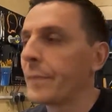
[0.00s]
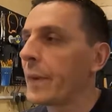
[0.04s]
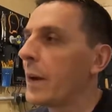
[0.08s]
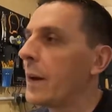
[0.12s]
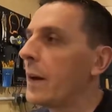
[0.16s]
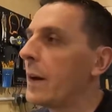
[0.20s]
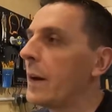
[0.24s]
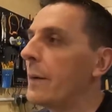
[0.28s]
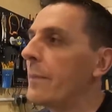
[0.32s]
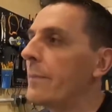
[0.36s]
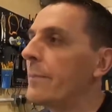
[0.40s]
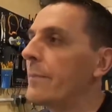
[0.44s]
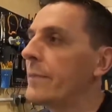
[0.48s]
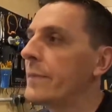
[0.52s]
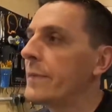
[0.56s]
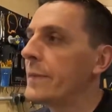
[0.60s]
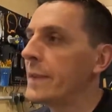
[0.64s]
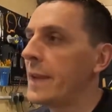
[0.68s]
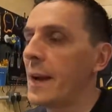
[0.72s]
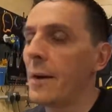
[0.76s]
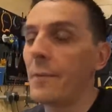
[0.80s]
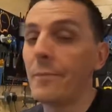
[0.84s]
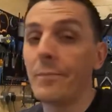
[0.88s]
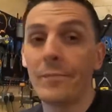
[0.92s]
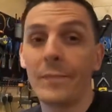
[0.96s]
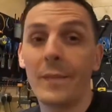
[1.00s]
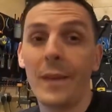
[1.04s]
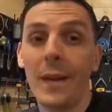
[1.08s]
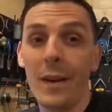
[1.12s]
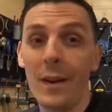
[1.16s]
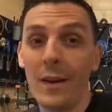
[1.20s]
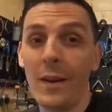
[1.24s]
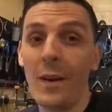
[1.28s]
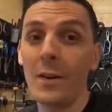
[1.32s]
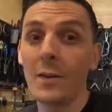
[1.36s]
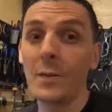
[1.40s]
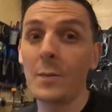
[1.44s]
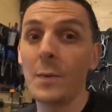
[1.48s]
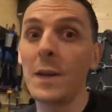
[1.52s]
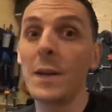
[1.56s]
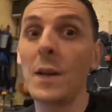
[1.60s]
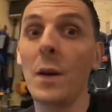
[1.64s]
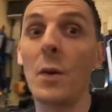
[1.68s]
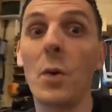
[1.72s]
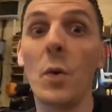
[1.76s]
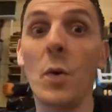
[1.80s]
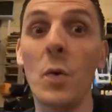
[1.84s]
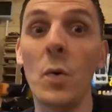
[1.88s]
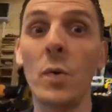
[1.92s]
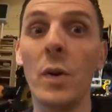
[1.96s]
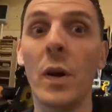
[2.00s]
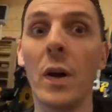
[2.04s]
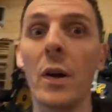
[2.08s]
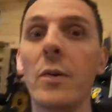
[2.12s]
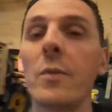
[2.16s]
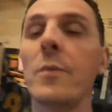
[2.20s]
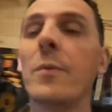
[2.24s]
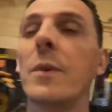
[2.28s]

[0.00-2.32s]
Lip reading: Now, an Arduino Uno,